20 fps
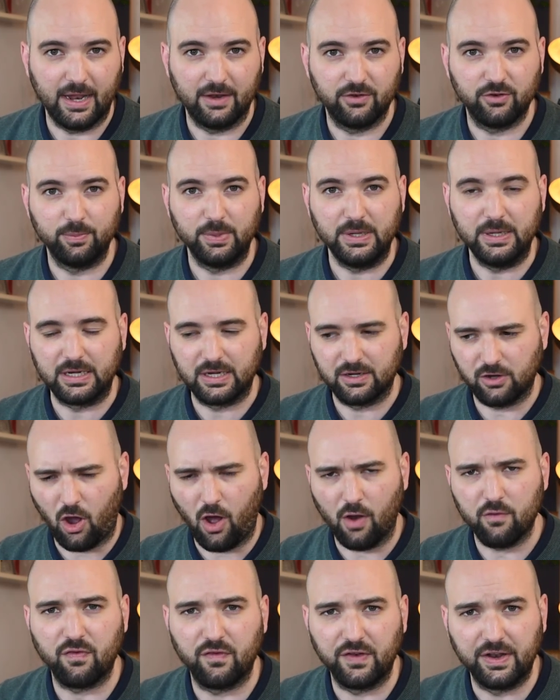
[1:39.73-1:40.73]
And to be
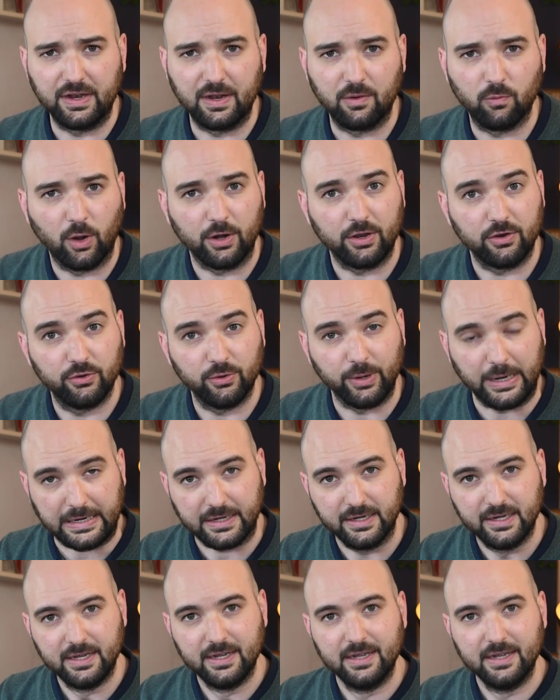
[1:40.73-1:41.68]
confident in what you're doing.